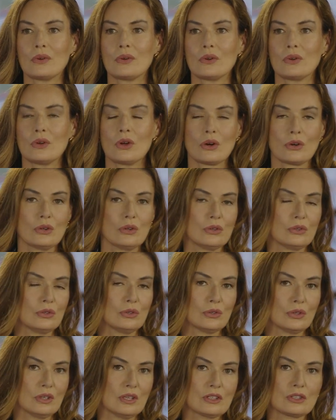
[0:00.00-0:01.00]

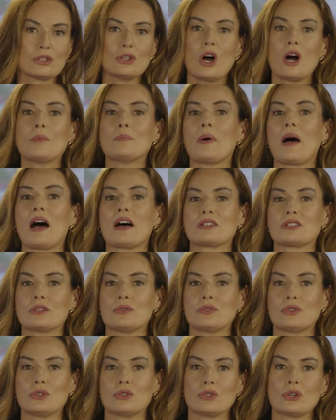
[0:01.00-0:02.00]
it's not
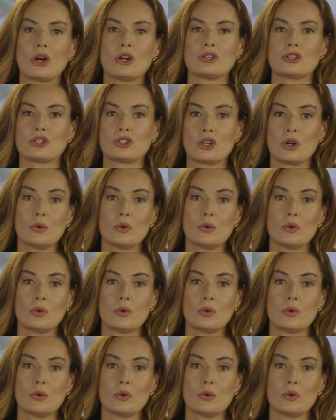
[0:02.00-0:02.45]
passive, so you're not just